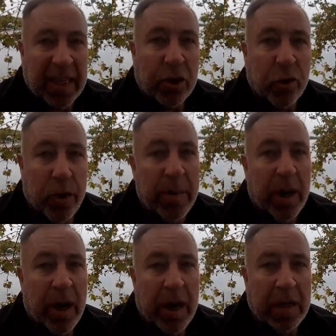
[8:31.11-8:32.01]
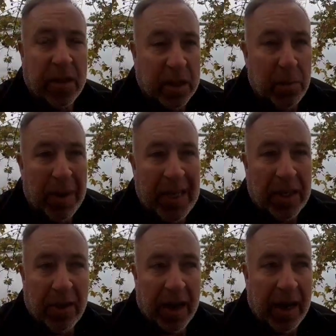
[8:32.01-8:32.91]
decriminalized because the police
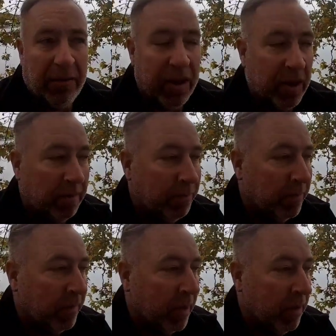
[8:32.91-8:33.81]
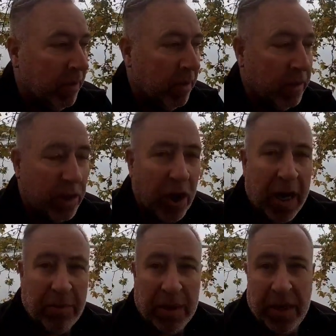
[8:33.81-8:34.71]
don't have the
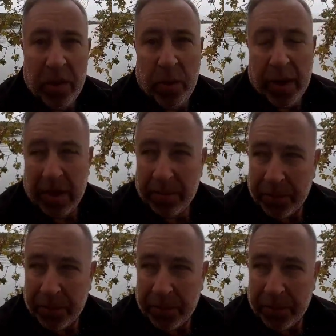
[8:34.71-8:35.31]
time to deal with it.